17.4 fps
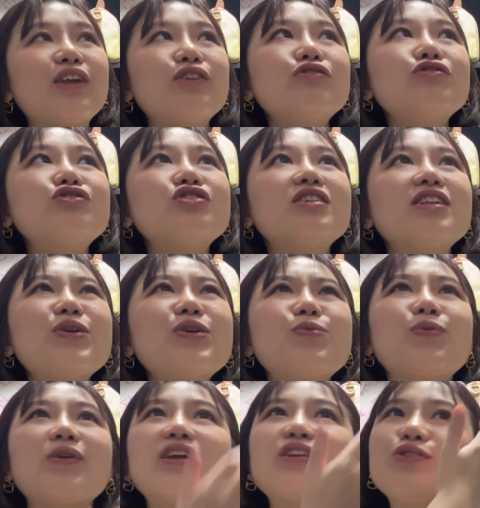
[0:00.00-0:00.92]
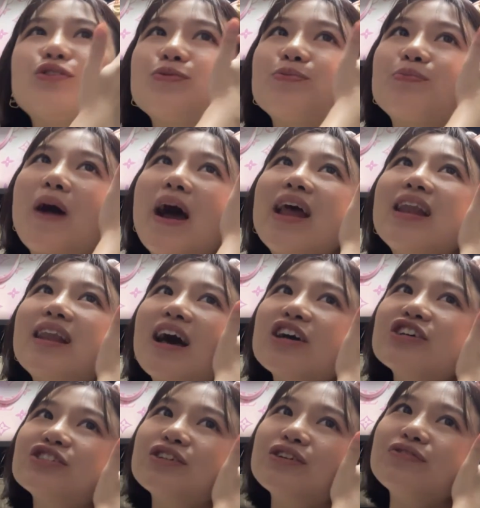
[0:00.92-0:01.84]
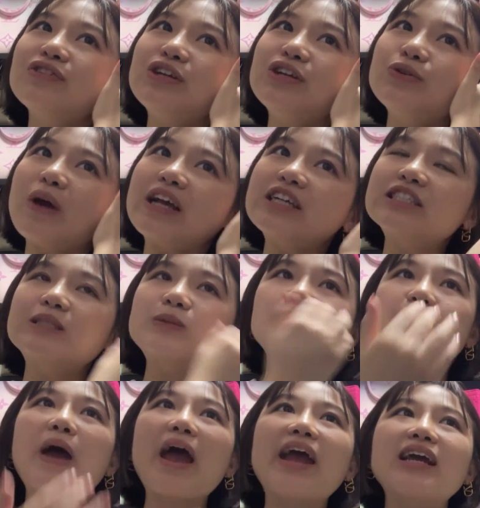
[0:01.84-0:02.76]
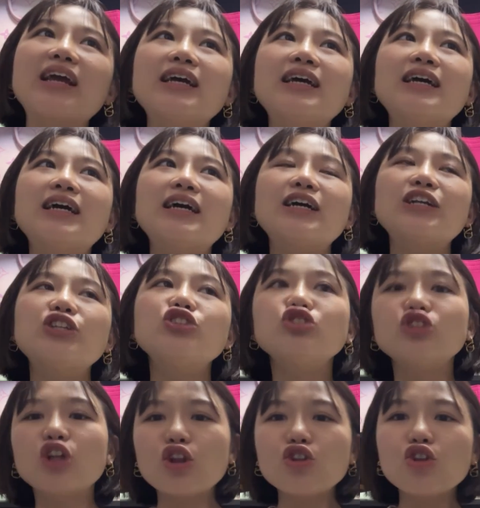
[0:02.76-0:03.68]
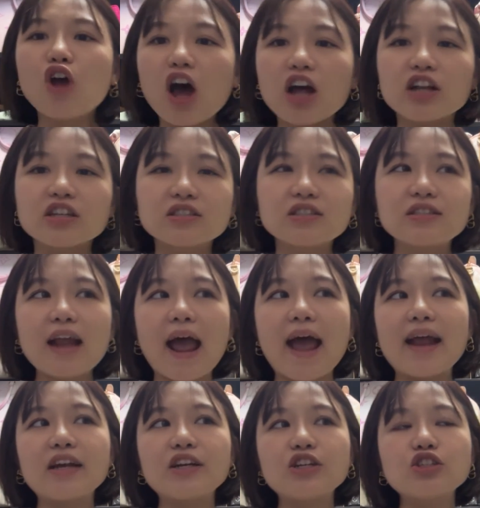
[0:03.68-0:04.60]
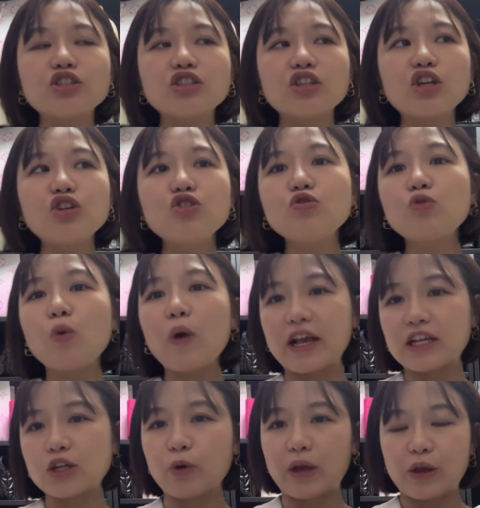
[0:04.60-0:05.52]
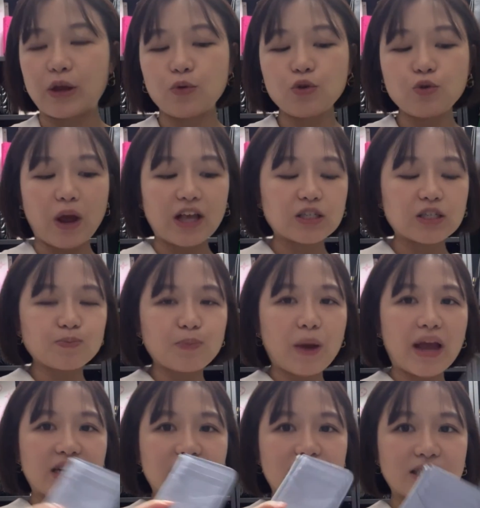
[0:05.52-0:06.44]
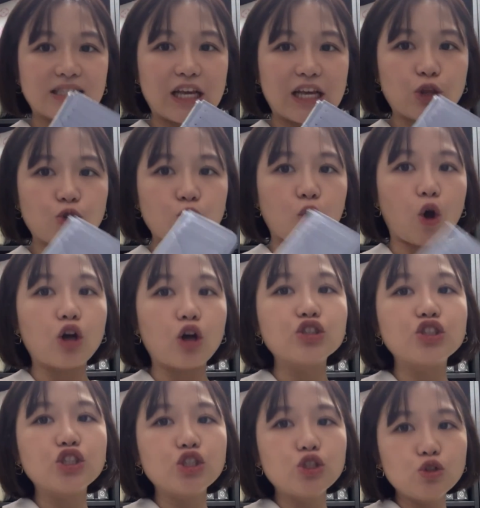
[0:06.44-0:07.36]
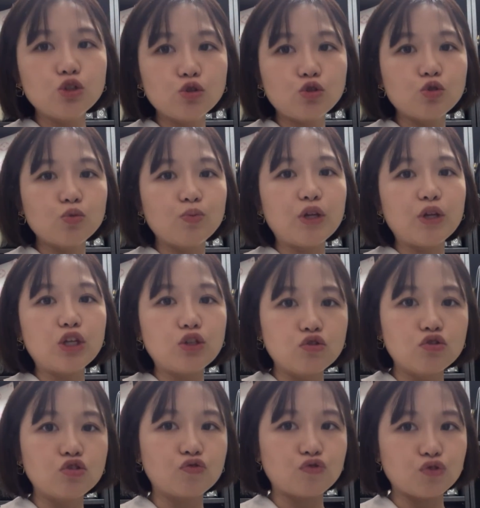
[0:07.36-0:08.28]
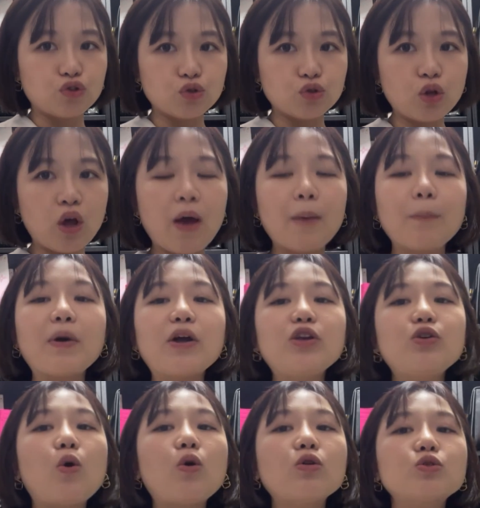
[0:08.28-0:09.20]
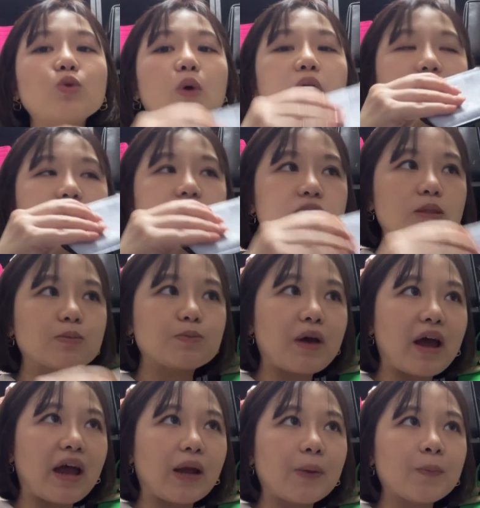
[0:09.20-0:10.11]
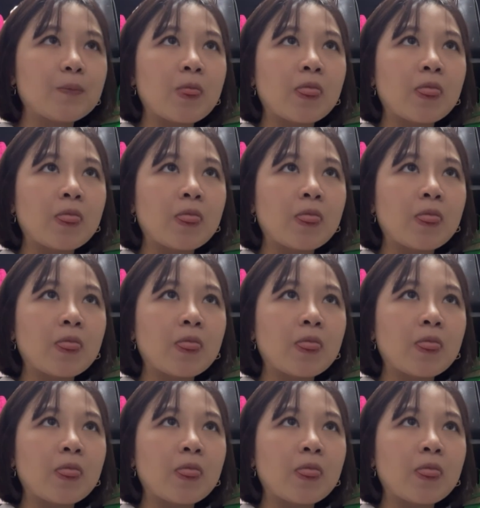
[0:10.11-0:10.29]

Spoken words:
Usually when you buy luxury, you expect not that you don't okay, you expect the thing to continue to be useful, but you also expect